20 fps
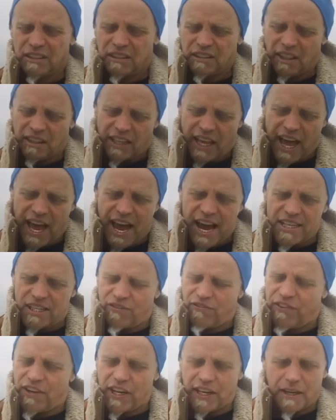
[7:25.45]
The
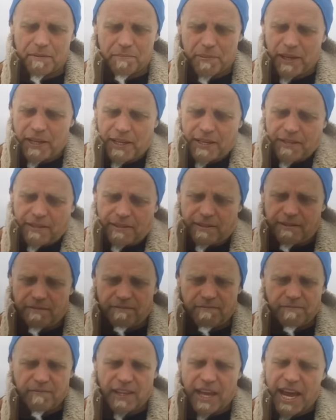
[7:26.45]
last fucking piece,
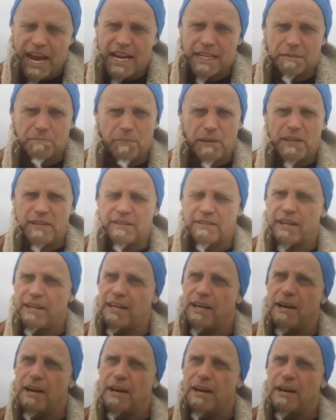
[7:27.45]
they